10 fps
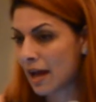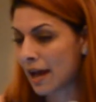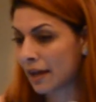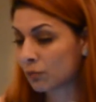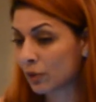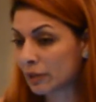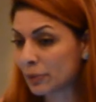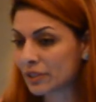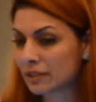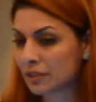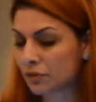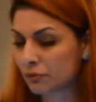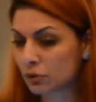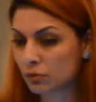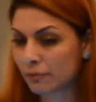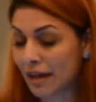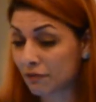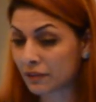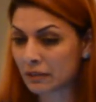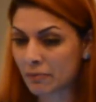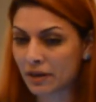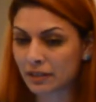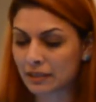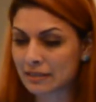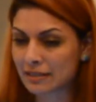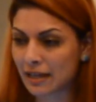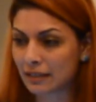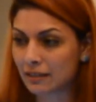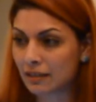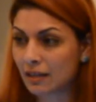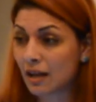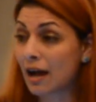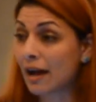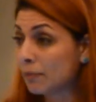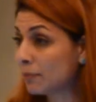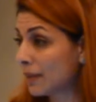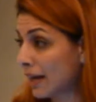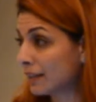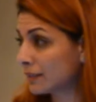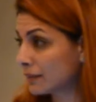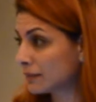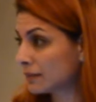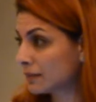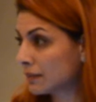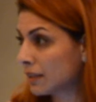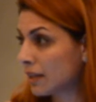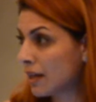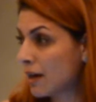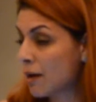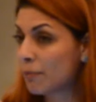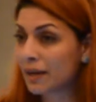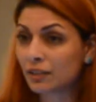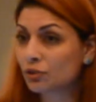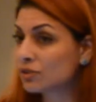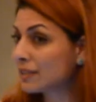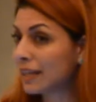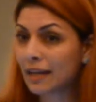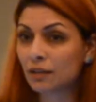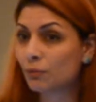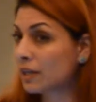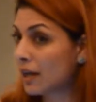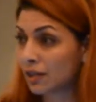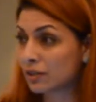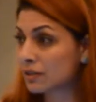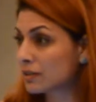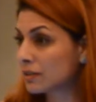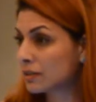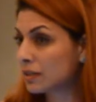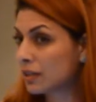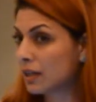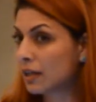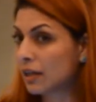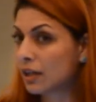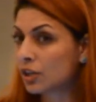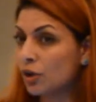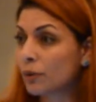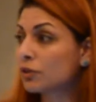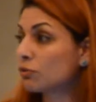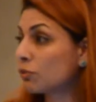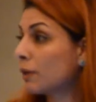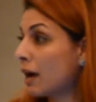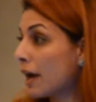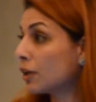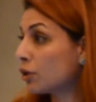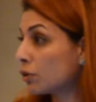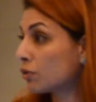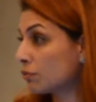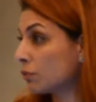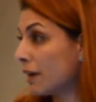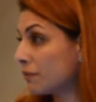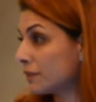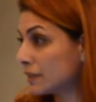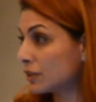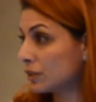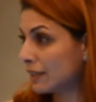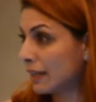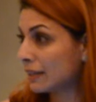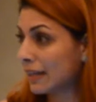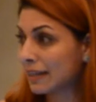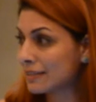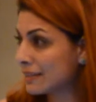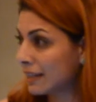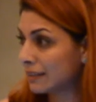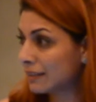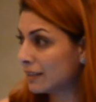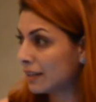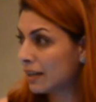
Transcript: And one person in the room, African American, said, "I'm Black, but I don't see anyone else going through what I go through every single day." Like I said,